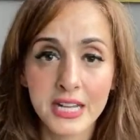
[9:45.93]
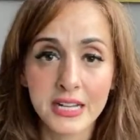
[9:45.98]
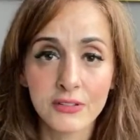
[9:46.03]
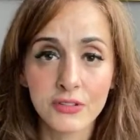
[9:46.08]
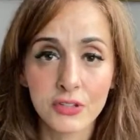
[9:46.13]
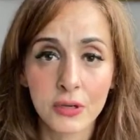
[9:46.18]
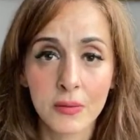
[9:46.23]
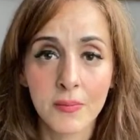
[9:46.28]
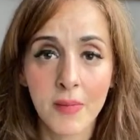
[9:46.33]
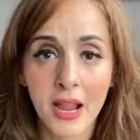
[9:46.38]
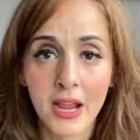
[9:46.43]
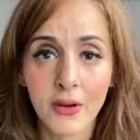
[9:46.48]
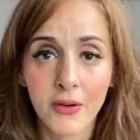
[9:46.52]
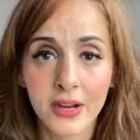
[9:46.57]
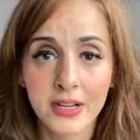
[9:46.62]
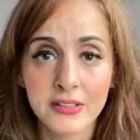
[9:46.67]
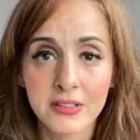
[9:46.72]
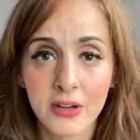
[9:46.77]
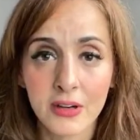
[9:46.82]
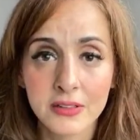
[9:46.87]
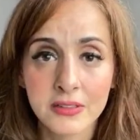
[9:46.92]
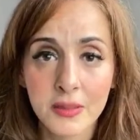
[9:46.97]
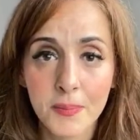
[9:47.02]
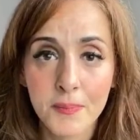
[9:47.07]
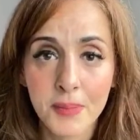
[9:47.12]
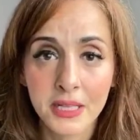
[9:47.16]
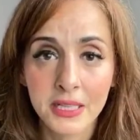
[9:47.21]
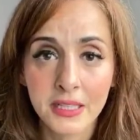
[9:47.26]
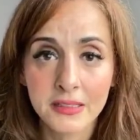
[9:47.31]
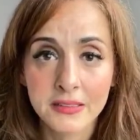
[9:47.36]
her migraines are
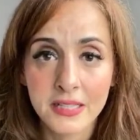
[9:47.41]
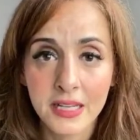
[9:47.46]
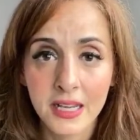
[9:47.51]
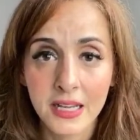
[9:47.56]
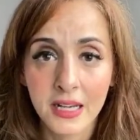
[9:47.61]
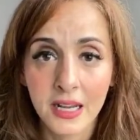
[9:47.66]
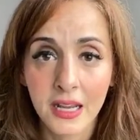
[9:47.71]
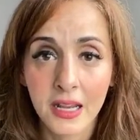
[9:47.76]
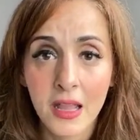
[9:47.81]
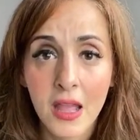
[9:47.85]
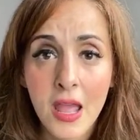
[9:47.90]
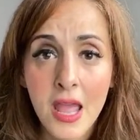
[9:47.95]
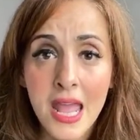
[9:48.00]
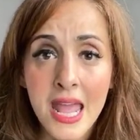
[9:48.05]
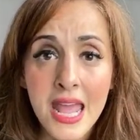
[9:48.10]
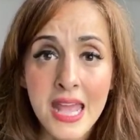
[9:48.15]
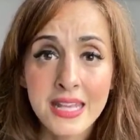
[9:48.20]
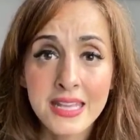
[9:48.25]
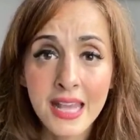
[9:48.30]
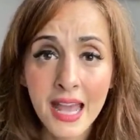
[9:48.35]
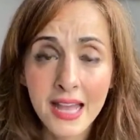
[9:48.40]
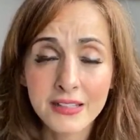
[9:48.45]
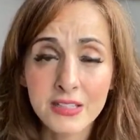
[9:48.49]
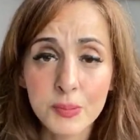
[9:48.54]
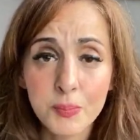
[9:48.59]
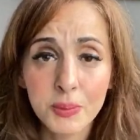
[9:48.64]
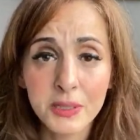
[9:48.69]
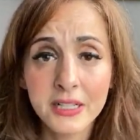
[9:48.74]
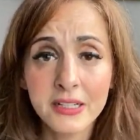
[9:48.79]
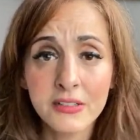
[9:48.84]
debilitating. Yes,
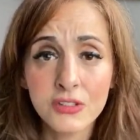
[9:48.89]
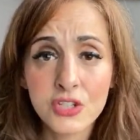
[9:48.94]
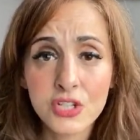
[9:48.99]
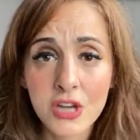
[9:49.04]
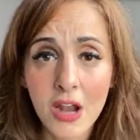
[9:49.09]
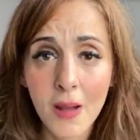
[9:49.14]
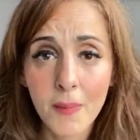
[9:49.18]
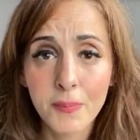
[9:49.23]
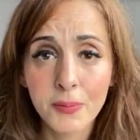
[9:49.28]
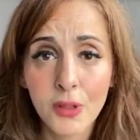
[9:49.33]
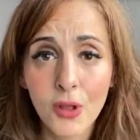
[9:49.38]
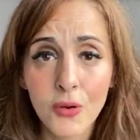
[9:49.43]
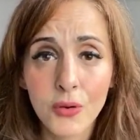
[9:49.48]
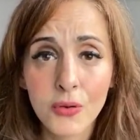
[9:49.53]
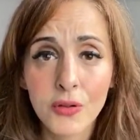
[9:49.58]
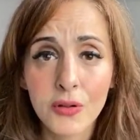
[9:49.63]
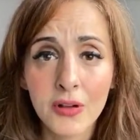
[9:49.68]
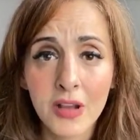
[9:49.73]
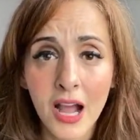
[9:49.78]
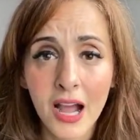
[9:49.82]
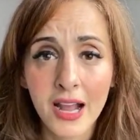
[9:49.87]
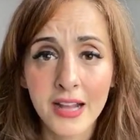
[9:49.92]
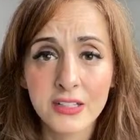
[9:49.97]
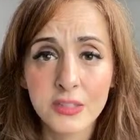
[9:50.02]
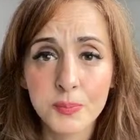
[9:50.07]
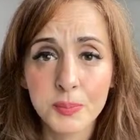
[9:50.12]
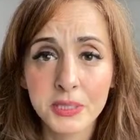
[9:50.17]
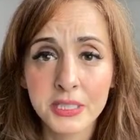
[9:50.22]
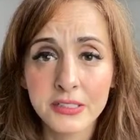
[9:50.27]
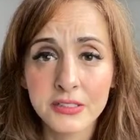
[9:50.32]
please shop local, guys.
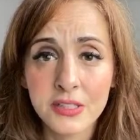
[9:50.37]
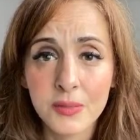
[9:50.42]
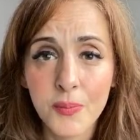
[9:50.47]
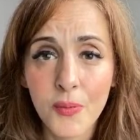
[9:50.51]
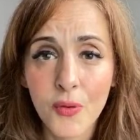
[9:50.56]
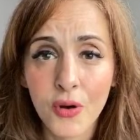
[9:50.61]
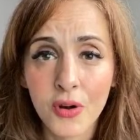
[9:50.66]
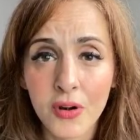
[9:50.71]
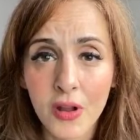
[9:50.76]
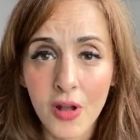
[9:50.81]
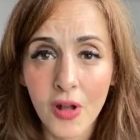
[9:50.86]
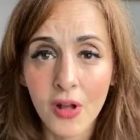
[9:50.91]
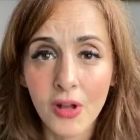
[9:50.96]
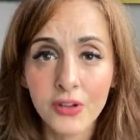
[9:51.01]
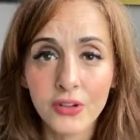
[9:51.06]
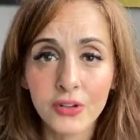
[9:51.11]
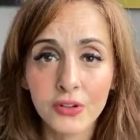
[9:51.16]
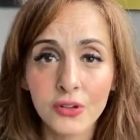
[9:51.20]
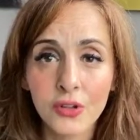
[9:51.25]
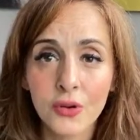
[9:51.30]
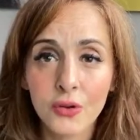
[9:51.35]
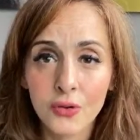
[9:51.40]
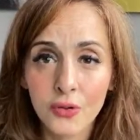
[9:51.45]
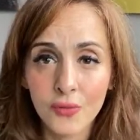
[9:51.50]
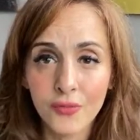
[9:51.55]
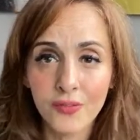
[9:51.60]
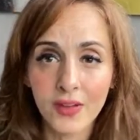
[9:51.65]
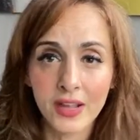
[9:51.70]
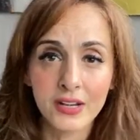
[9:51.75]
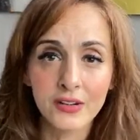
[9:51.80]
Please support all your
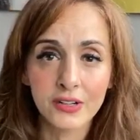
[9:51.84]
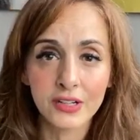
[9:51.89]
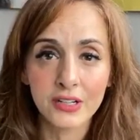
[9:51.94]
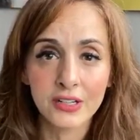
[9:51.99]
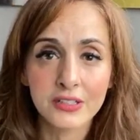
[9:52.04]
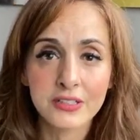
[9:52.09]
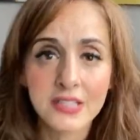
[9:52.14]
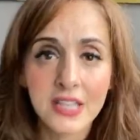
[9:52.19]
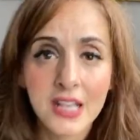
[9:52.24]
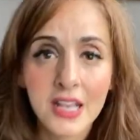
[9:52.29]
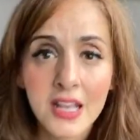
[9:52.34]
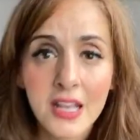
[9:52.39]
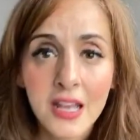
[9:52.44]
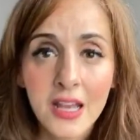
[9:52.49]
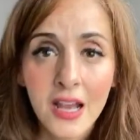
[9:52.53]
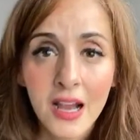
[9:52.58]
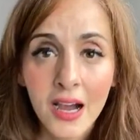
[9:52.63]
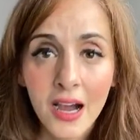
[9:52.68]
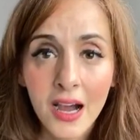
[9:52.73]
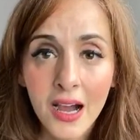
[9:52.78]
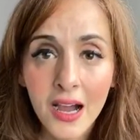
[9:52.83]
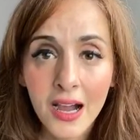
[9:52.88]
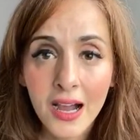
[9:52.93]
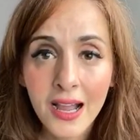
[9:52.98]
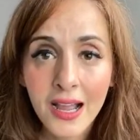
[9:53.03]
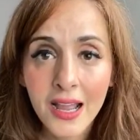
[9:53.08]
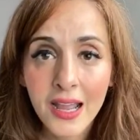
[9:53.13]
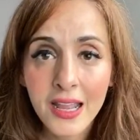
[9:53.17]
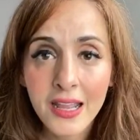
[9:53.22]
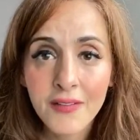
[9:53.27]
local vendors.
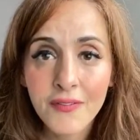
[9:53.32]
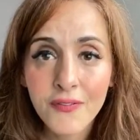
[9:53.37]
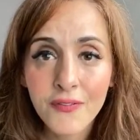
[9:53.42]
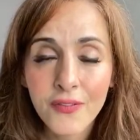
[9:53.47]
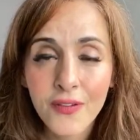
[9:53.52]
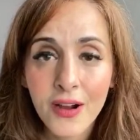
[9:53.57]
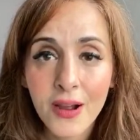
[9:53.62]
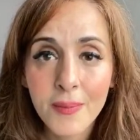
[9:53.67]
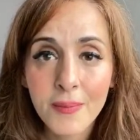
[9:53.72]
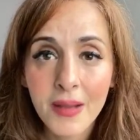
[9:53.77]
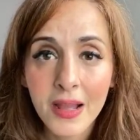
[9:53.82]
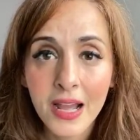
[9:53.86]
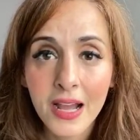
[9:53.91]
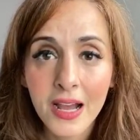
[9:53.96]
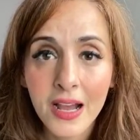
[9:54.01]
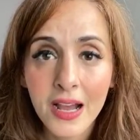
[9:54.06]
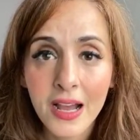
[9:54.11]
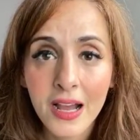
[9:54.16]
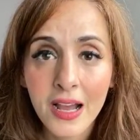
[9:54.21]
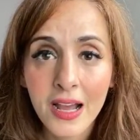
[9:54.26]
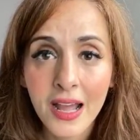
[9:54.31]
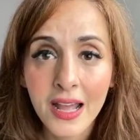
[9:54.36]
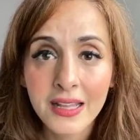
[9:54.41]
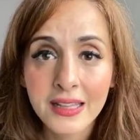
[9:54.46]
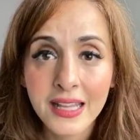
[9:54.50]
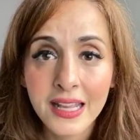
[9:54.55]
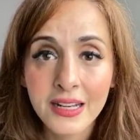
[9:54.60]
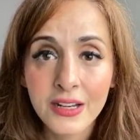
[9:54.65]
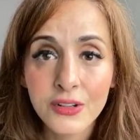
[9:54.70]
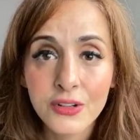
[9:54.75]
Hi from
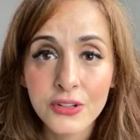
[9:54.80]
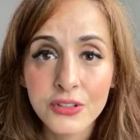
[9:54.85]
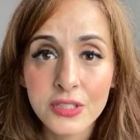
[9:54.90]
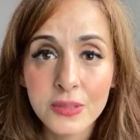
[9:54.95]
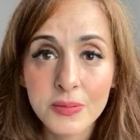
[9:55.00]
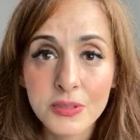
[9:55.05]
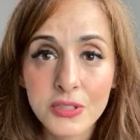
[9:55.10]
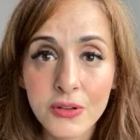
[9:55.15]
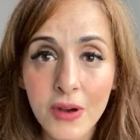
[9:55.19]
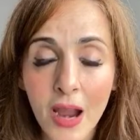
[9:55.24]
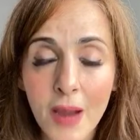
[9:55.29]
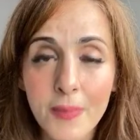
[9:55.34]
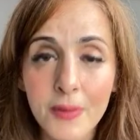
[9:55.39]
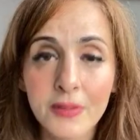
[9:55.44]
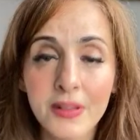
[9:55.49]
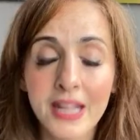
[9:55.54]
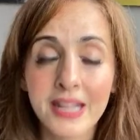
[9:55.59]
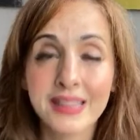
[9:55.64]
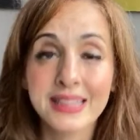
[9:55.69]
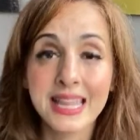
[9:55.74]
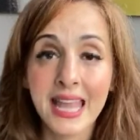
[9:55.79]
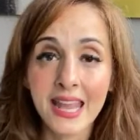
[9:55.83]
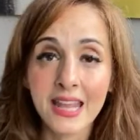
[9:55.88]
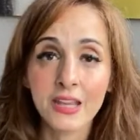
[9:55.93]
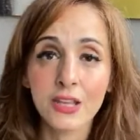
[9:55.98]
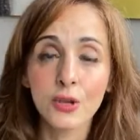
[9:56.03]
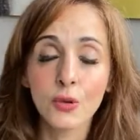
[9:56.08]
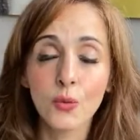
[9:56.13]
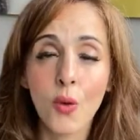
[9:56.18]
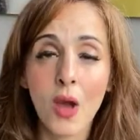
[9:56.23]
Atlanta, new subscriber. Like,
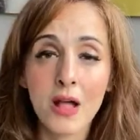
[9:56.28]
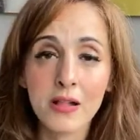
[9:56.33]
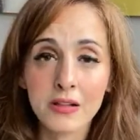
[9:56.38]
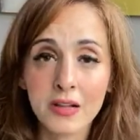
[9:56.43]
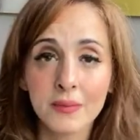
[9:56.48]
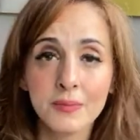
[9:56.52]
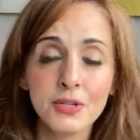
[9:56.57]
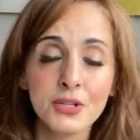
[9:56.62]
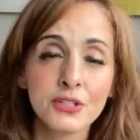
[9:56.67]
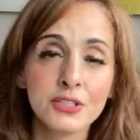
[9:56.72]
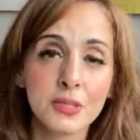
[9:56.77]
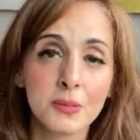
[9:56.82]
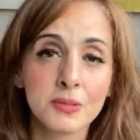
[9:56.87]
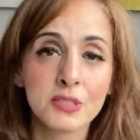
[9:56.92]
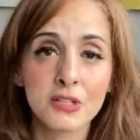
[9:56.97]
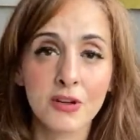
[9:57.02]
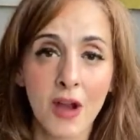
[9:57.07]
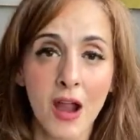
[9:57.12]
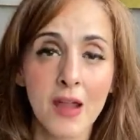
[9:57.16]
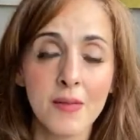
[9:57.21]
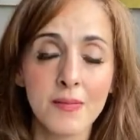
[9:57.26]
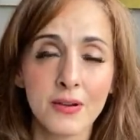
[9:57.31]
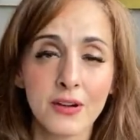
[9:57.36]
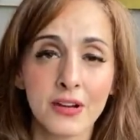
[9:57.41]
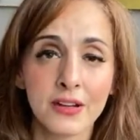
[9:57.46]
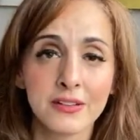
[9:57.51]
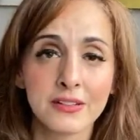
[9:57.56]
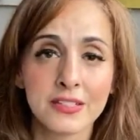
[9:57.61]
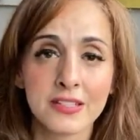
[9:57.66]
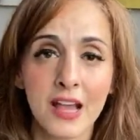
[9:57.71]
thank you. Welcome, new
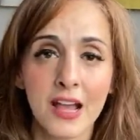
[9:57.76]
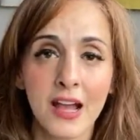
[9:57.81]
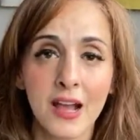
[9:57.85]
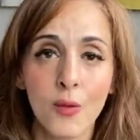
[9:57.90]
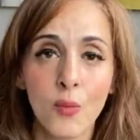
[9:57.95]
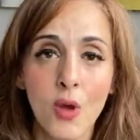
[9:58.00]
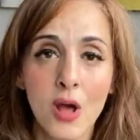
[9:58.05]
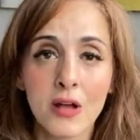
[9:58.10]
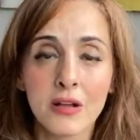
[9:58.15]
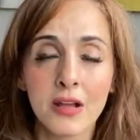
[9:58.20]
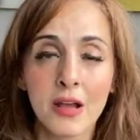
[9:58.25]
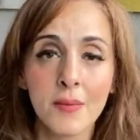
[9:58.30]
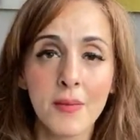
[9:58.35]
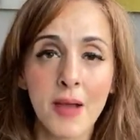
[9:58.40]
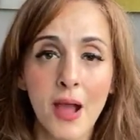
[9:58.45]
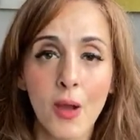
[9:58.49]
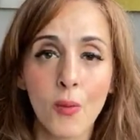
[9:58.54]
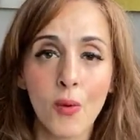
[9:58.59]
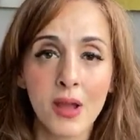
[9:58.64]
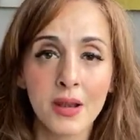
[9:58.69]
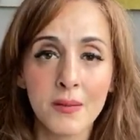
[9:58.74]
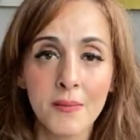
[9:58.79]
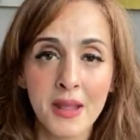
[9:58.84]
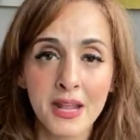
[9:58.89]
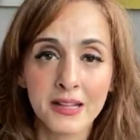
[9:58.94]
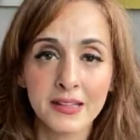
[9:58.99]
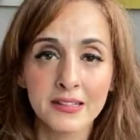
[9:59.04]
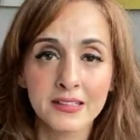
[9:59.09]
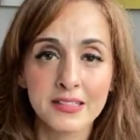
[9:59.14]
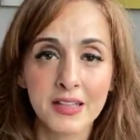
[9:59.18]
subscribers. Welcome. I want to
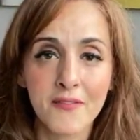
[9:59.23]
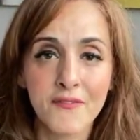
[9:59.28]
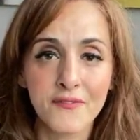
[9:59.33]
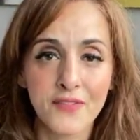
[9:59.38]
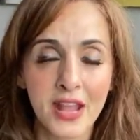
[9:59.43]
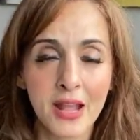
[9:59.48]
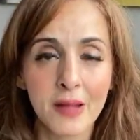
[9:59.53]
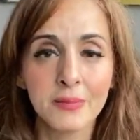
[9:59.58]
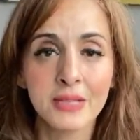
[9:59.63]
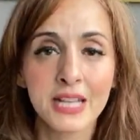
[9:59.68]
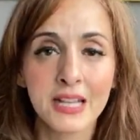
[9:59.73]
make this a family